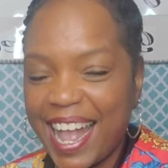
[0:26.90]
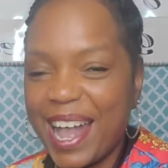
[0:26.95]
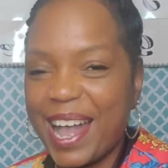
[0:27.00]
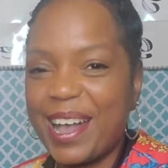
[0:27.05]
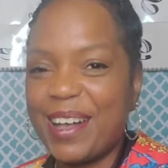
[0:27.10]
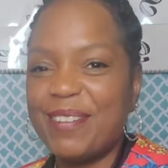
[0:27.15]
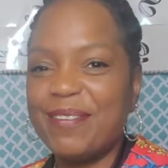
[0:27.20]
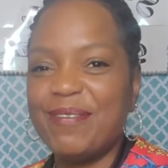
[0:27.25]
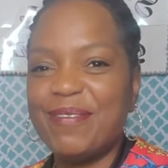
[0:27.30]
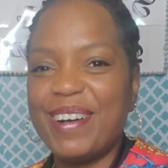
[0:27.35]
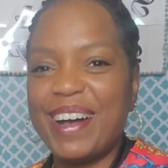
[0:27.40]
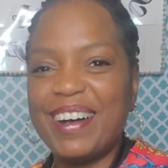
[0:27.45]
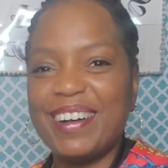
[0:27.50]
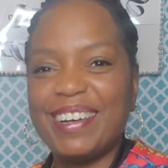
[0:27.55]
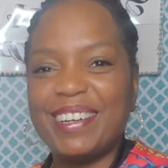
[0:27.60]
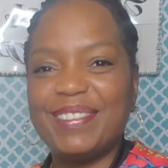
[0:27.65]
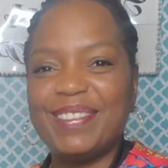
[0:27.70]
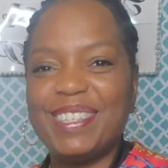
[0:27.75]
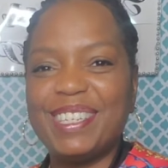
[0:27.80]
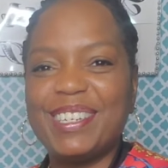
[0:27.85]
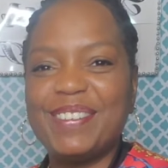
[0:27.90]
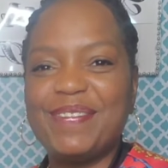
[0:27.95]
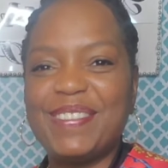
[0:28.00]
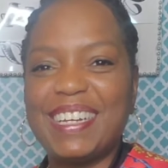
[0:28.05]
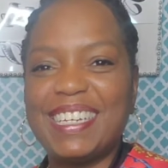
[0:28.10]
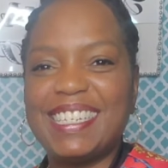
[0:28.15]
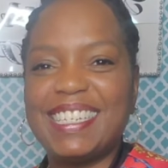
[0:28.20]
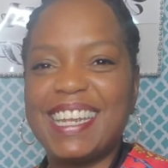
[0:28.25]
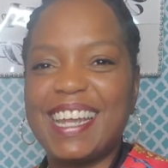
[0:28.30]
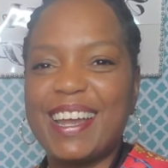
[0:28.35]
And welcome to my
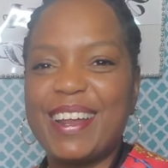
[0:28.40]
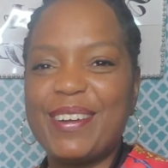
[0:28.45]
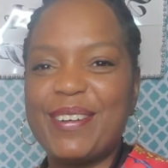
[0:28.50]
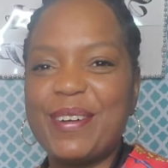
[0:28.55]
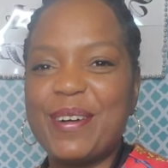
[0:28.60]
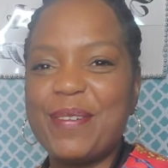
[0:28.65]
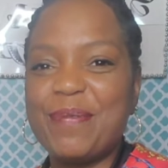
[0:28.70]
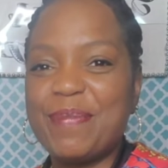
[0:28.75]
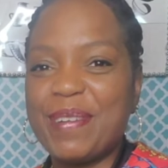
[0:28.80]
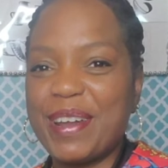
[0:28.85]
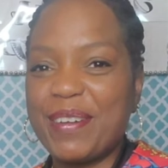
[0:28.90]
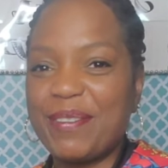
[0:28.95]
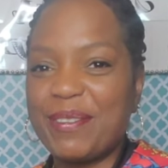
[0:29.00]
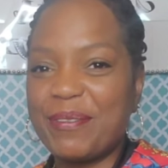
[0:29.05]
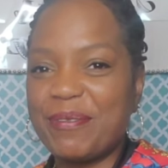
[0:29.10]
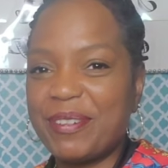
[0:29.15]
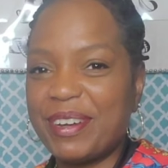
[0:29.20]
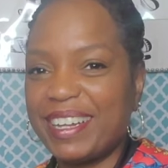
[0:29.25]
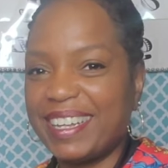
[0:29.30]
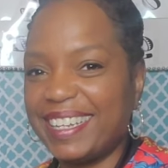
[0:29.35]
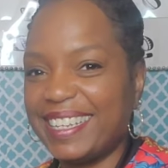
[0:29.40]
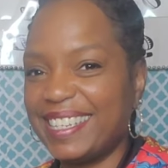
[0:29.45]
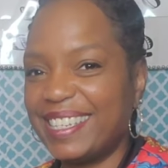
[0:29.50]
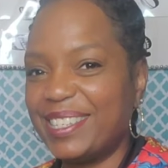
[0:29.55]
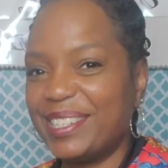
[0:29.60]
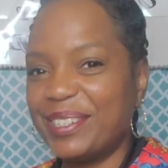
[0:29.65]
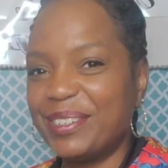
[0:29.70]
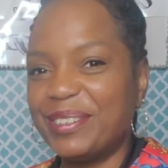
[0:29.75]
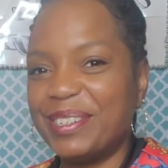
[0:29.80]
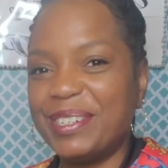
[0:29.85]
channel. Hope everyone is
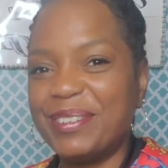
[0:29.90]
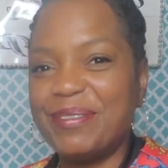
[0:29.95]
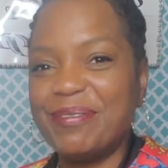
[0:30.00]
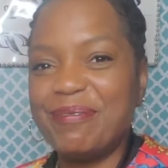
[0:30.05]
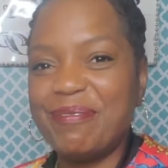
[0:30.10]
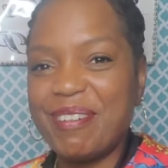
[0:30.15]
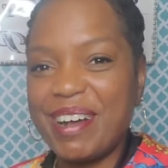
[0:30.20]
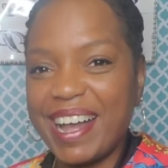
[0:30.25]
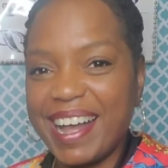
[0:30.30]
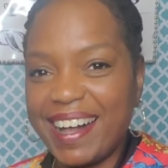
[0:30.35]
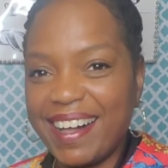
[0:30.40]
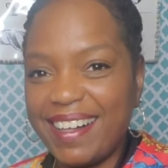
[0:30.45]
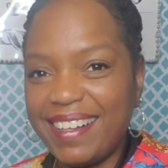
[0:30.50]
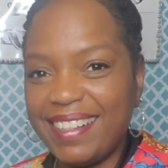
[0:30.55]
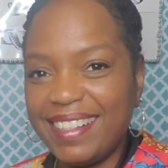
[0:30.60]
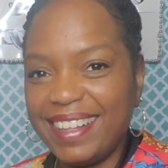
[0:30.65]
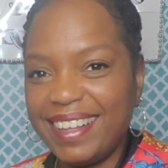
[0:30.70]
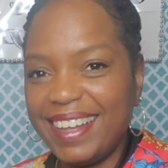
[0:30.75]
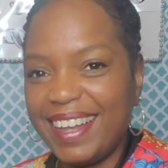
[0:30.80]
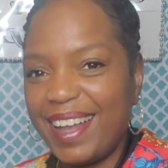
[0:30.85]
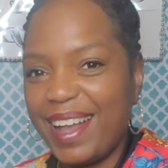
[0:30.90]
doing well.